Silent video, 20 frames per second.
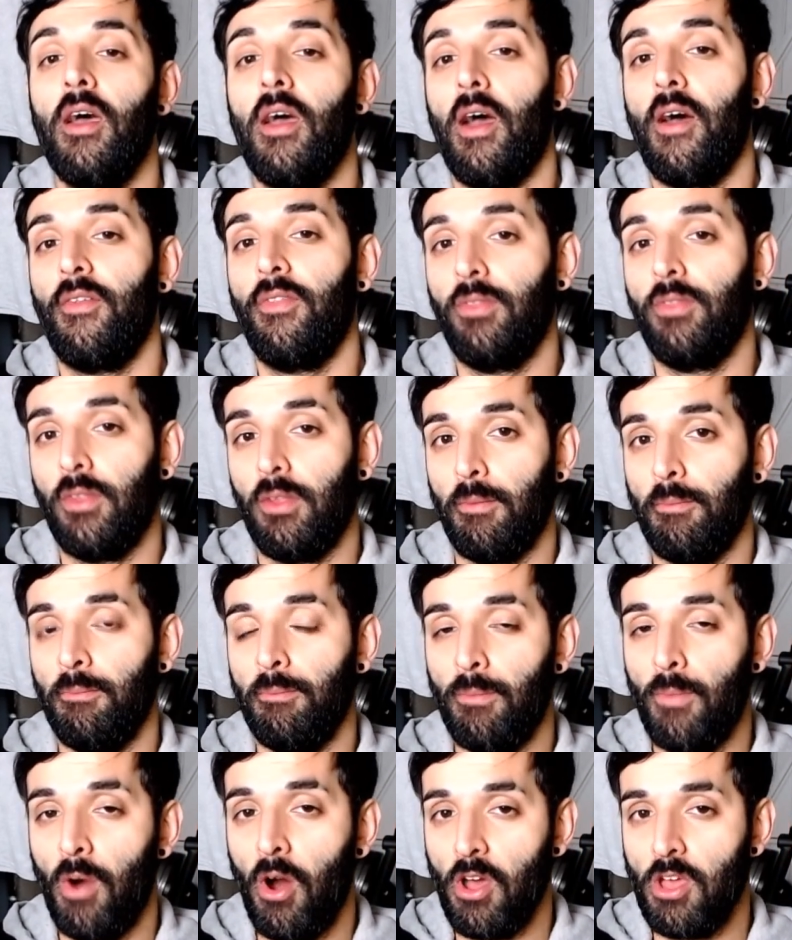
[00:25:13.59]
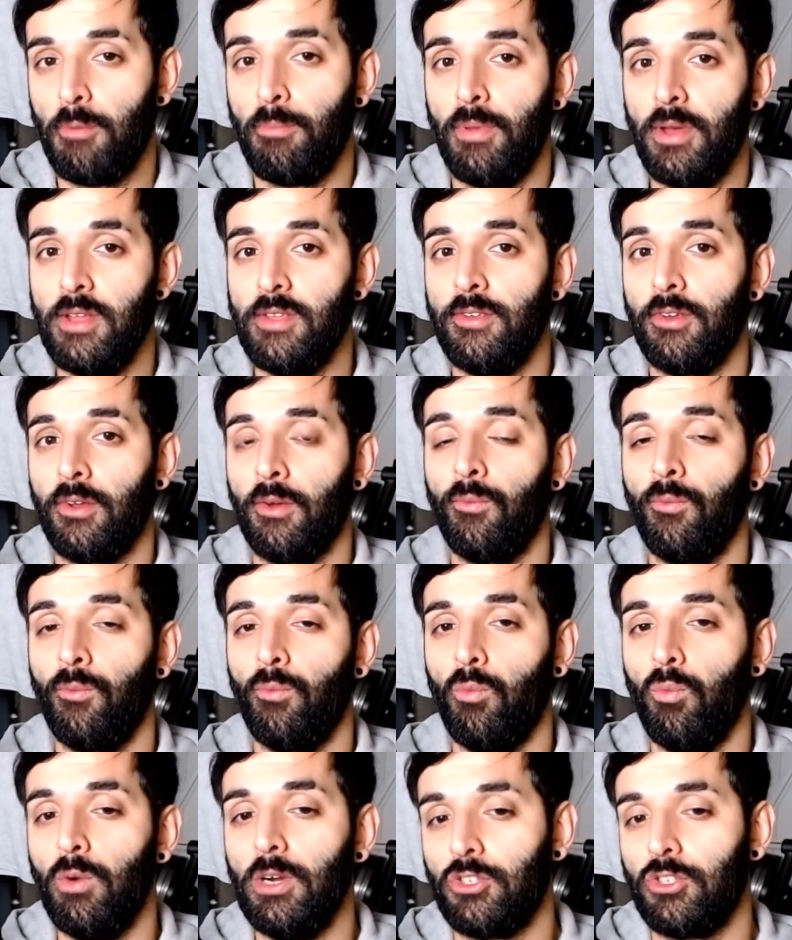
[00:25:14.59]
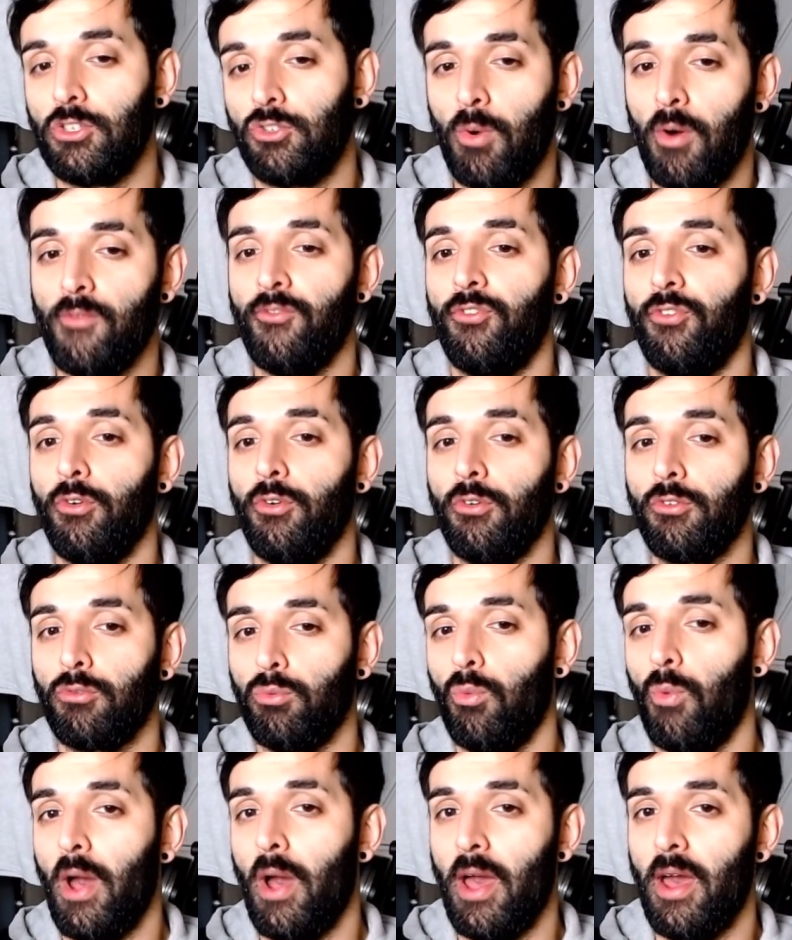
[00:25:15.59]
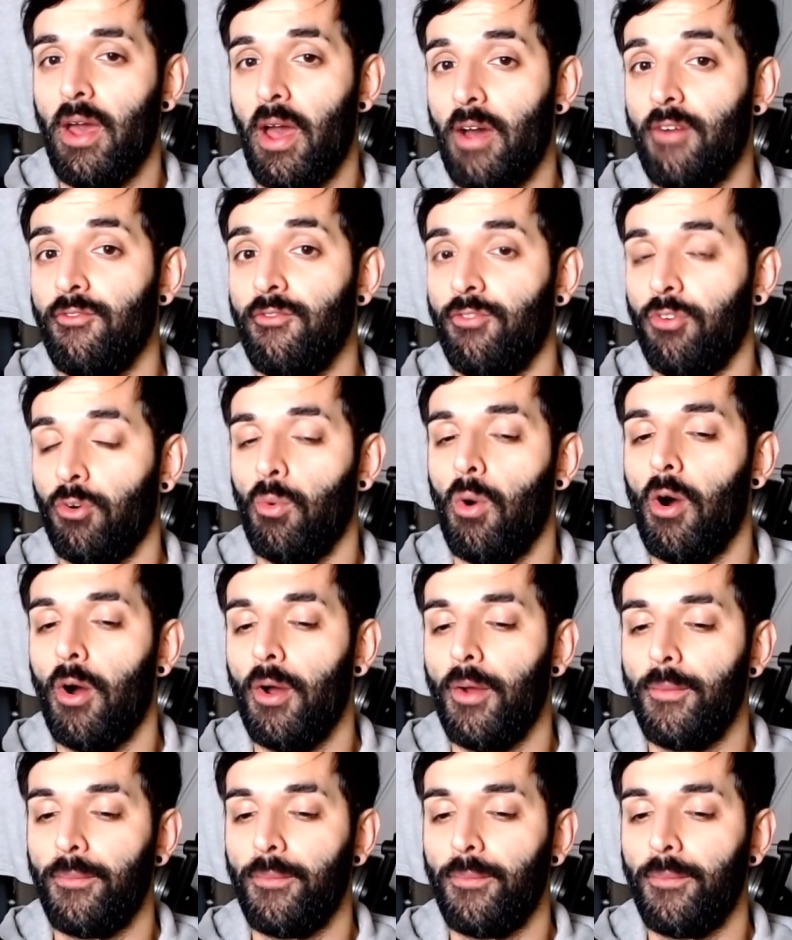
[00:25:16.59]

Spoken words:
and my opinion on which one falls where and for why.